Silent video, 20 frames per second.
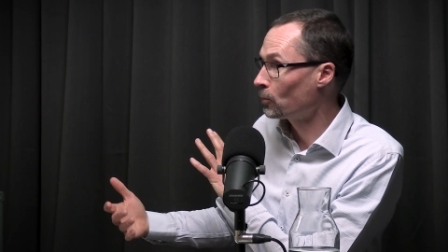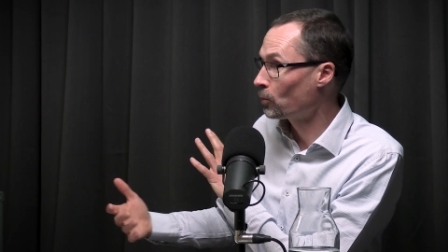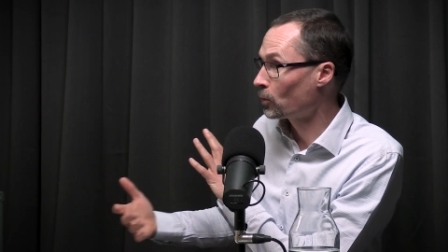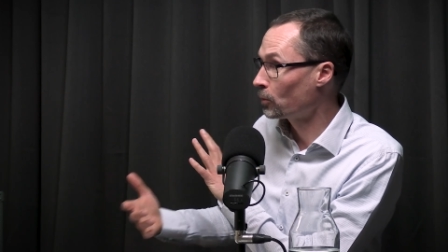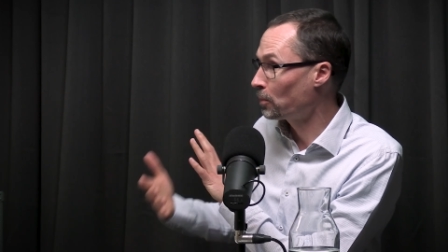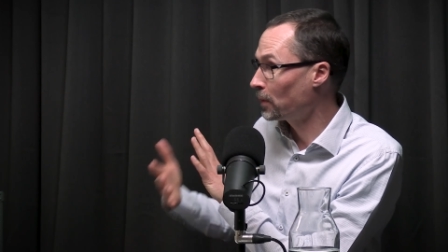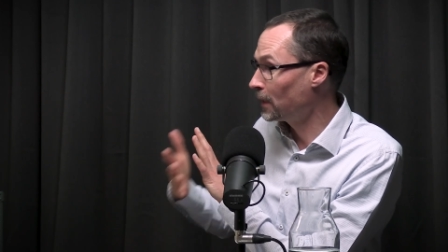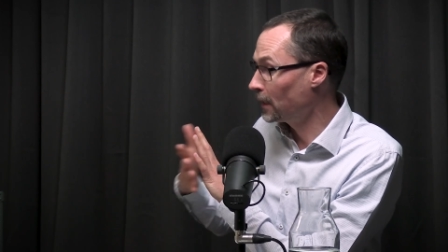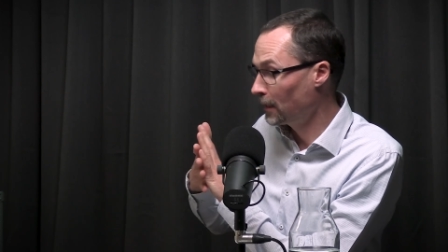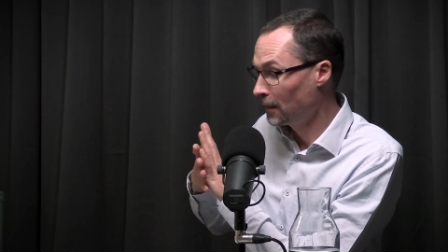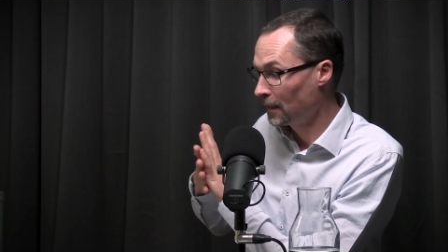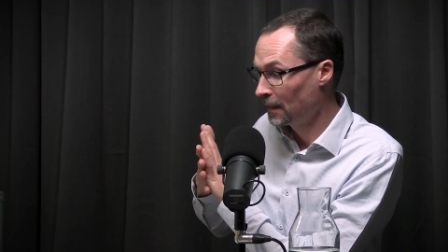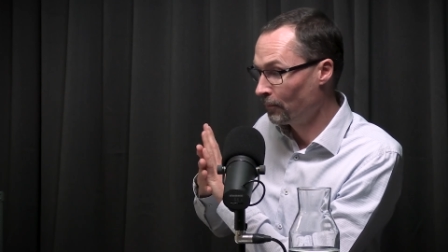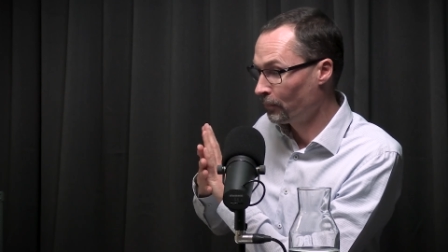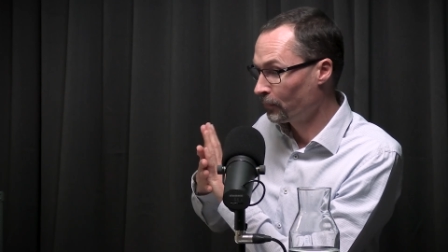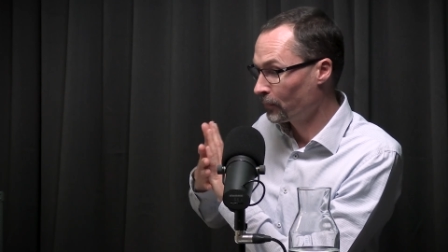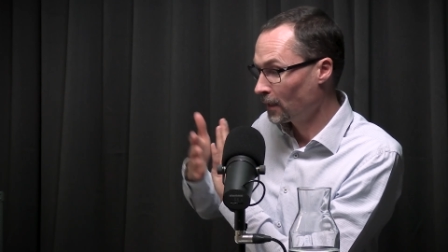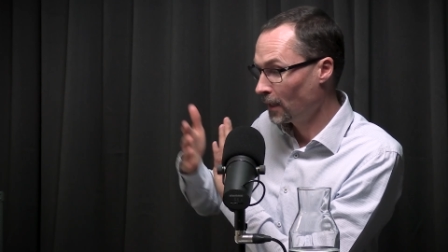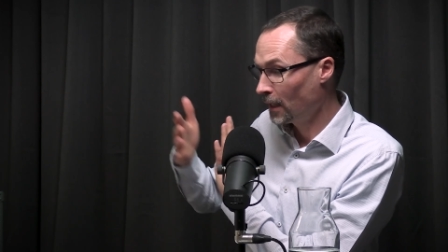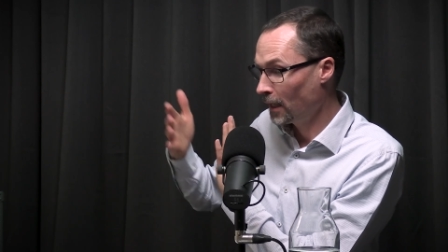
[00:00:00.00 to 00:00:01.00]
It would be
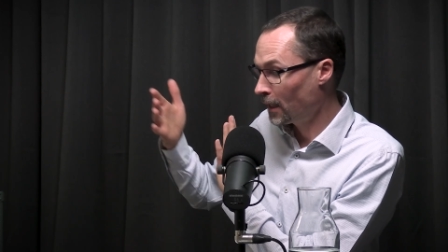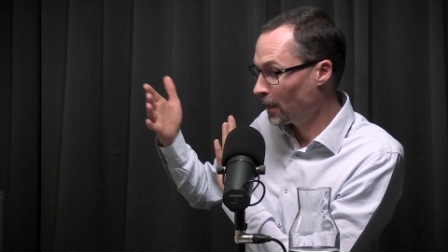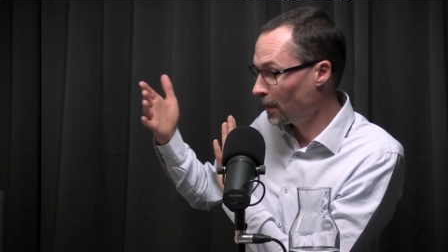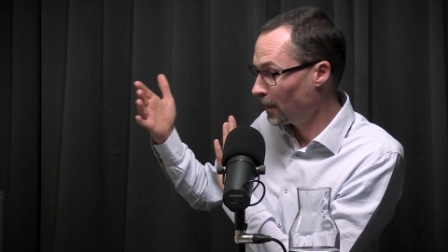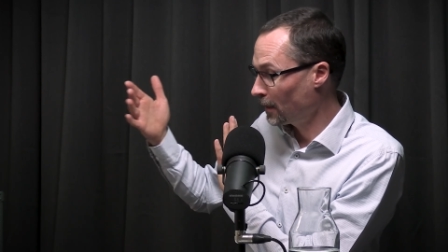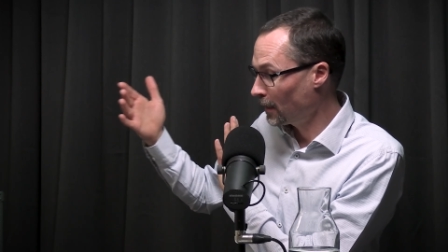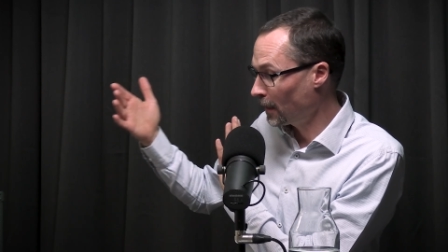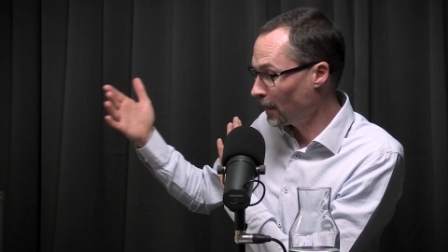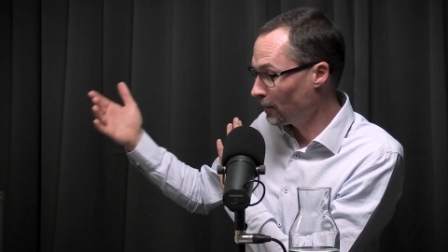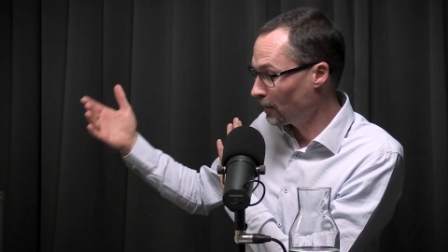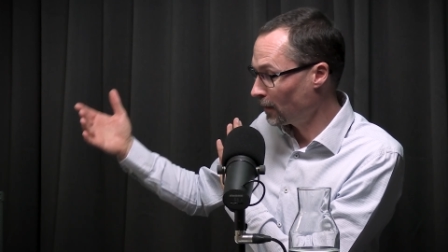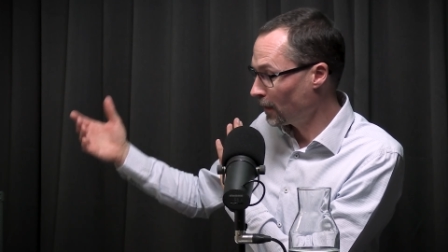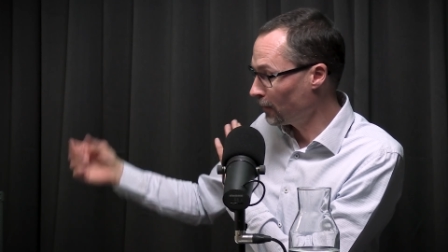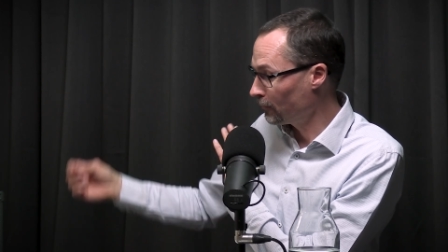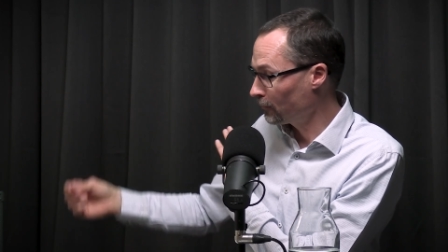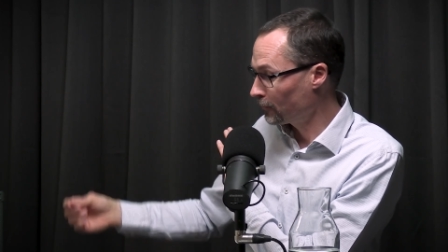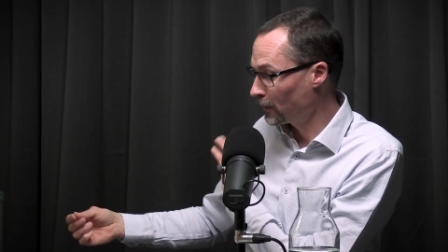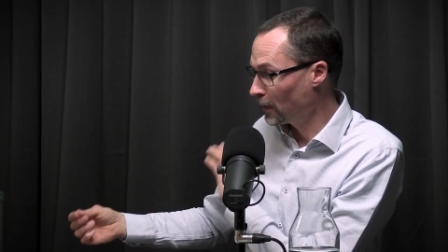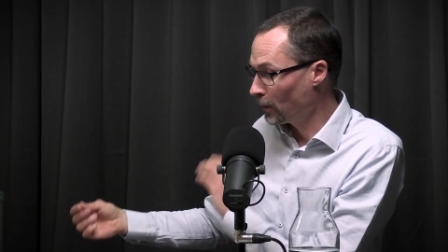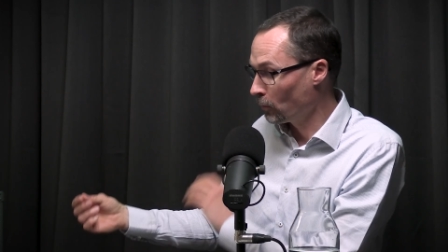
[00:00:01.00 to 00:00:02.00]
a